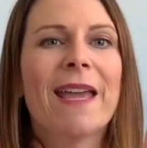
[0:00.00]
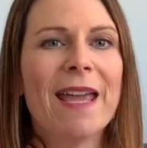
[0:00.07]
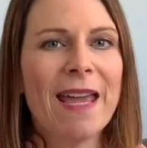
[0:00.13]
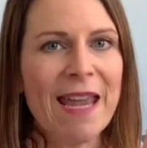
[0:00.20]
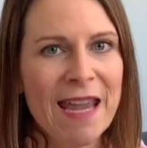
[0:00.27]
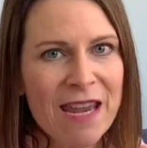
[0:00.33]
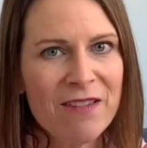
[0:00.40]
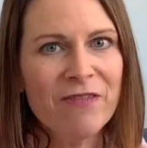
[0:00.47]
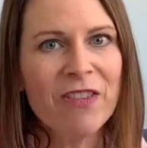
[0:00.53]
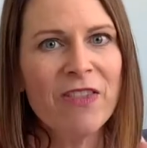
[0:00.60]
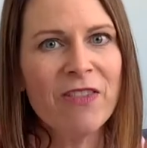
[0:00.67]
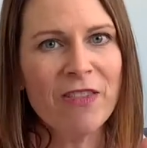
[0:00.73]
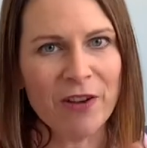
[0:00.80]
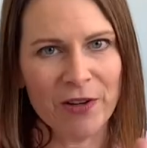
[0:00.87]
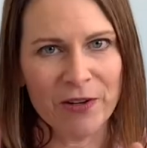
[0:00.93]

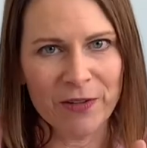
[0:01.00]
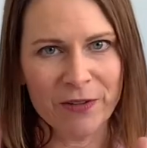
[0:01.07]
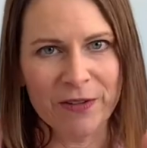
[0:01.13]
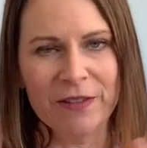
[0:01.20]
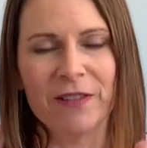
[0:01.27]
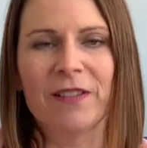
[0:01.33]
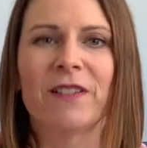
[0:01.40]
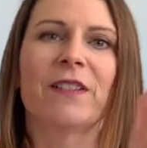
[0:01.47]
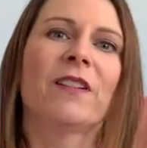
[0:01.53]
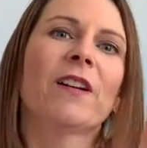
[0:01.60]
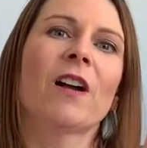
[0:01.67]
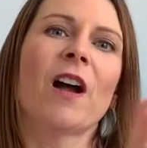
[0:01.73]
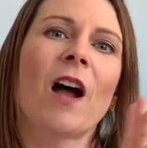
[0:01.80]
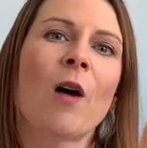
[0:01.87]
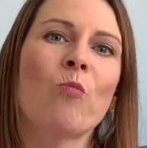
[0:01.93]
Even though
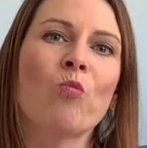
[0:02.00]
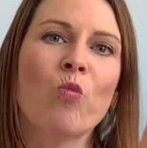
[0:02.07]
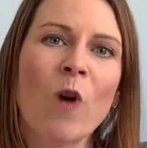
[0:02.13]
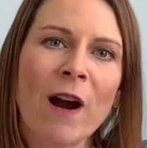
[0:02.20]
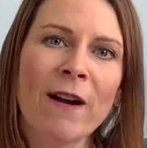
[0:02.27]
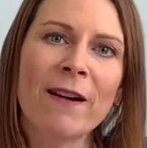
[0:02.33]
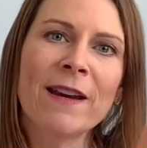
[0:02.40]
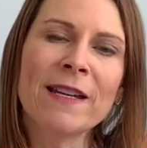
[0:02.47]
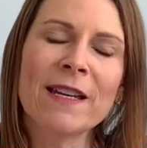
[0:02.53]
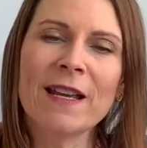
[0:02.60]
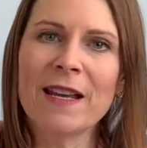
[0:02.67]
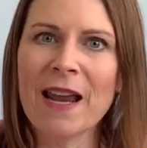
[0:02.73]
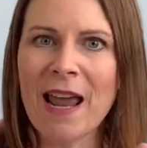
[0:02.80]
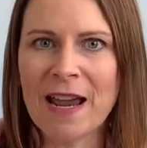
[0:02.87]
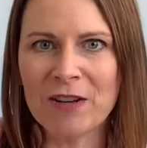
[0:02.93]
I'm worried
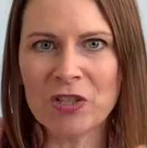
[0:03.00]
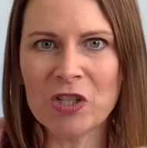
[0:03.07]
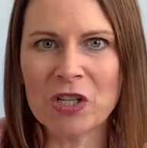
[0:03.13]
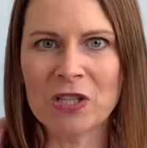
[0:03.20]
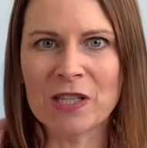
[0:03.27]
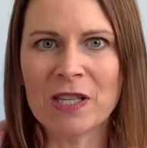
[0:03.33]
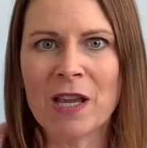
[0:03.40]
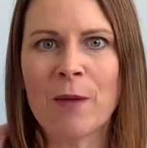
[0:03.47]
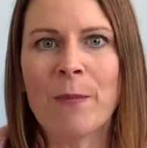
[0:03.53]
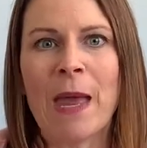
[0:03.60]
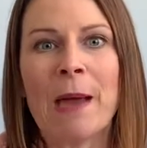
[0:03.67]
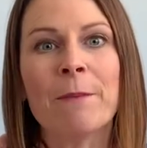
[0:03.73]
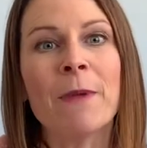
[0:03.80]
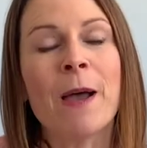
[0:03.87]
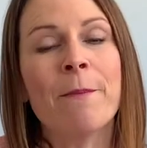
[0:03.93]
and anxious
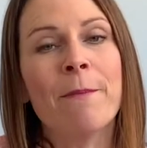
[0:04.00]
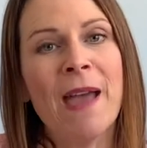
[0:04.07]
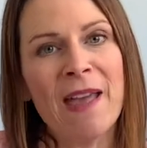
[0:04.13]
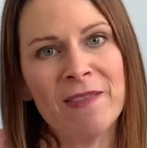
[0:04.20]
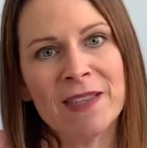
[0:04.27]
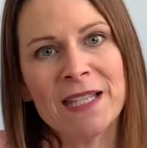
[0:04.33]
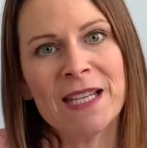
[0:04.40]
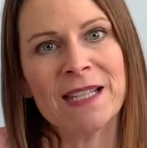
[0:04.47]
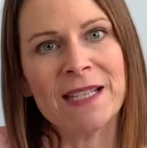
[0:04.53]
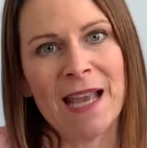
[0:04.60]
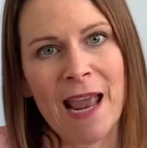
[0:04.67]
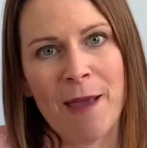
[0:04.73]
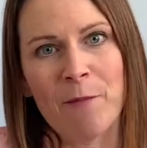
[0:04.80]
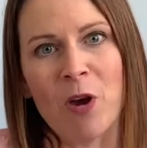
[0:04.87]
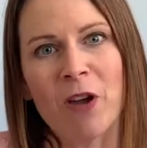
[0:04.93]
about my maths
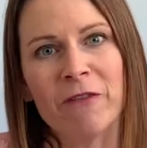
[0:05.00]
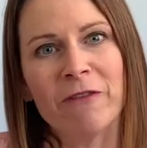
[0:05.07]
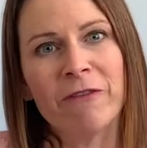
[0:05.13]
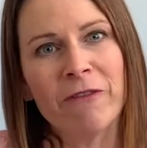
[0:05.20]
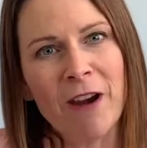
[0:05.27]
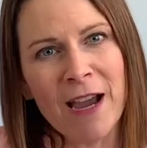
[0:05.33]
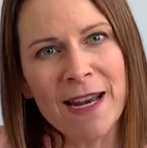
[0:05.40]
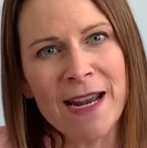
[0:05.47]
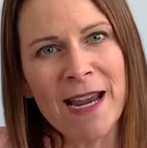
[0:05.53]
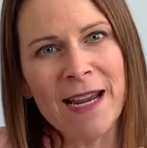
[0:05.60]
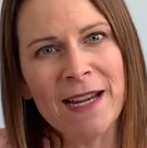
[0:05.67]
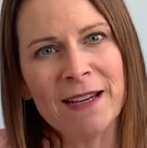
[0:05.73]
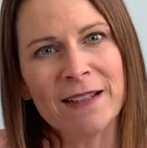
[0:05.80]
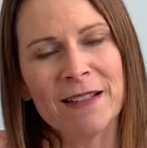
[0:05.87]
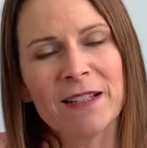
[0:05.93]
exam on
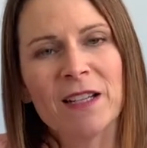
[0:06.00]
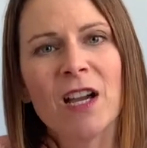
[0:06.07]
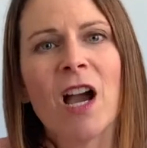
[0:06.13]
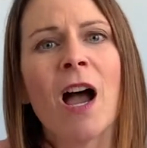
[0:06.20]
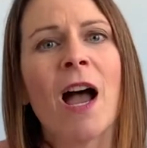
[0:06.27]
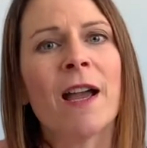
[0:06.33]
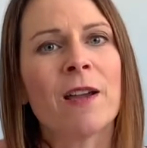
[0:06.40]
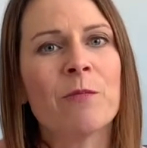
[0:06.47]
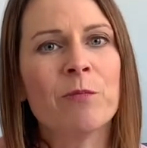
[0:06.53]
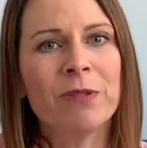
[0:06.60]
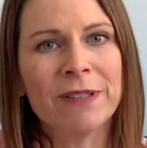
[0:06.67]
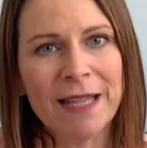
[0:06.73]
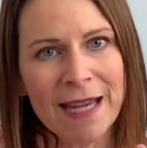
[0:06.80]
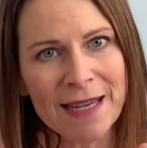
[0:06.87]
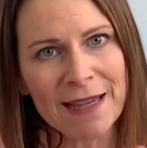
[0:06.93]
Friday, I
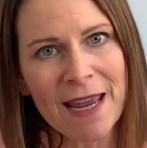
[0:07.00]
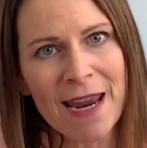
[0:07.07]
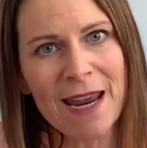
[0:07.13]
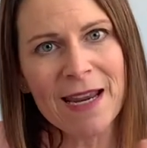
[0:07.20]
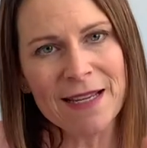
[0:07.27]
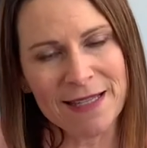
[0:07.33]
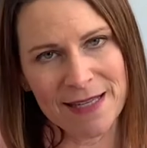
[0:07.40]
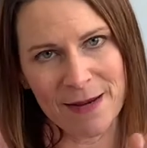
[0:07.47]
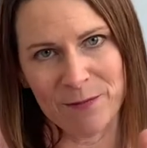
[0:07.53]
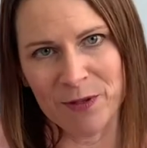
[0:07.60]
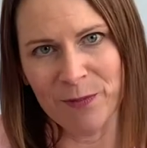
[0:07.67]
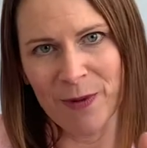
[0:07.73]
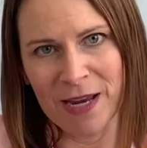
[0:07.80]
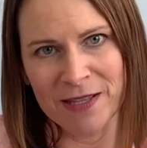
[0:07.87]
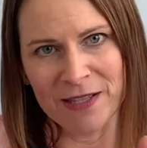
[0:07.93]
completely
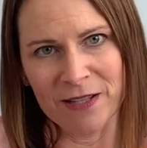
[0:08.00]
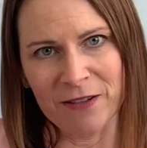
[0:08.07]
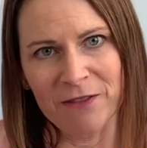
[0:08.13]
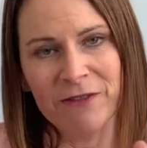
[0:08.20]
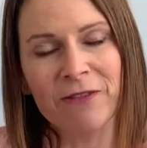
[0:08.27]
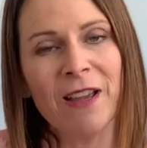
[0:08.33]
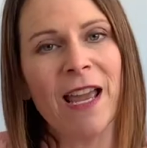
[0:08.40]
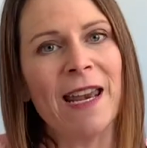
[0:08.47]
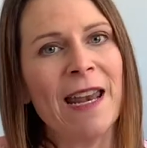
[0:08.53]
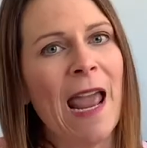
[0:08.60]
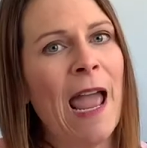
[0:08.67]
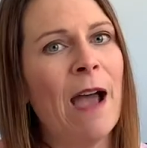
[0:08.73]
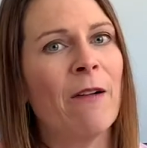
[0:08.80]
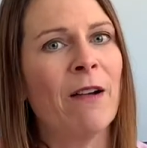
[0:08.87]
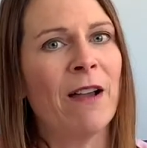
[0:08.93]
accept myself and
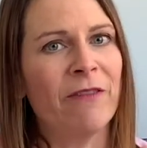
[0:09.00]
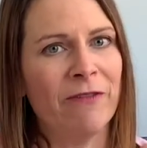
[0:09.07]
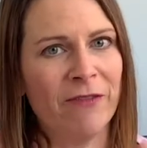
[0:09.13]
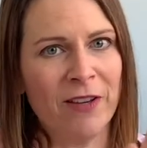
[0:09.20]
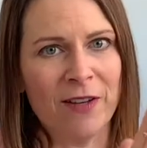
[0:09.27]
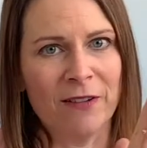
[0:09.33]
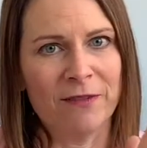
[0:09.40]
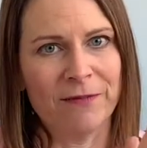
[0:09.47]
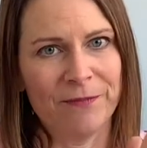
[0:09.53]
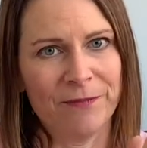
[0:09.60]
how I feel.